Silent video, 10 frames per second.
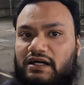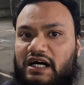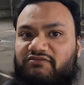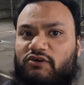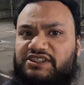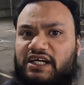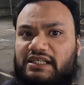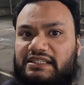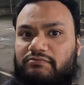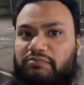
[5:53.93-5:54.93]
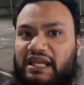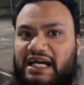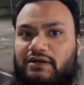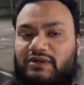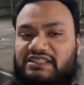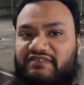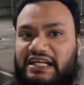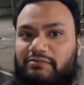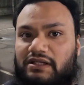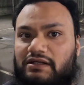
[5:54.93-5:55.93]
I've also heard black was
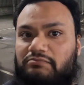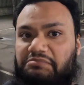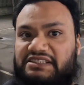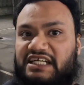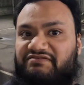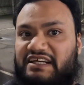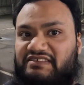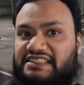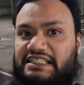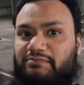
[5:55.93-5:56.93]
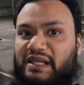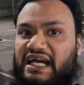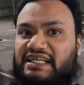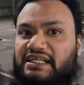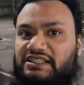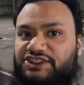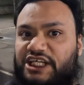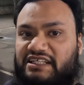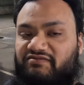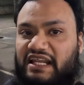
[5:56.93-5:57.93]
available, but I've never seen a black
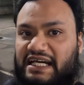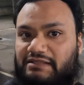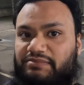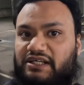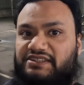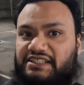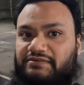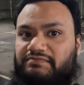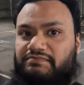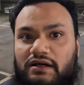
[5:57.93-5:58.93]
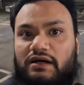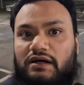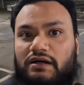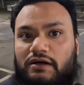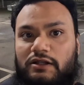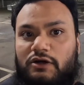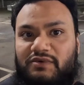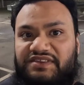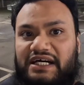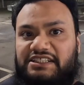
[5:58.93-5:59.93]
checkered flag in person. Along
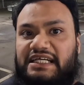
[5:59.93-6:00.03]
with that, you